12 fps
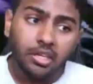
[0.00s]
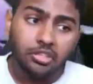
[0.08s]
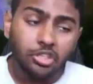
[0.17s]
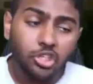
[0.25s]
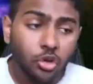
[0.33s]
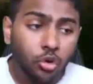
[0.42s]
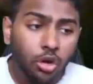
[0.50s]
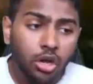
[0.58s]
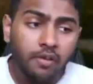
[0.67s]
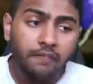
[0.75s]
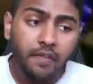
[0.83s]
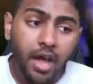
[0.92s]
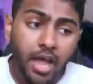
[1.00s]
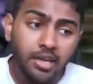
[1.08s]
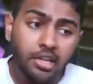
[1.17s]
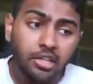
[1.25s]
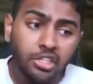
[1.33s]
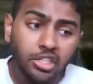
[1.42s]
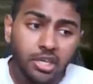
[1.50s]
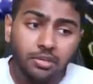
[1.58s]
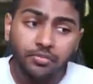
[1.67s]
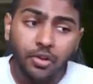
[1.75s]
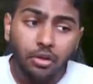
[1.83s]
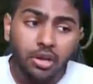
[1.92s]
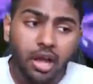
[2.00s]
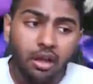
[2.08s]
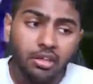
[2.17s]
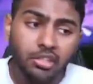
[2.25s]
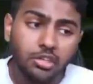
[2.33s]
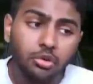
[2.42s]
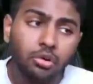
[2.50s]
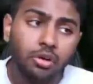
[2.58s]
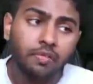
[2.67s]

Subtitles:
So she caught her finally. She keeps throwing it out and she caught her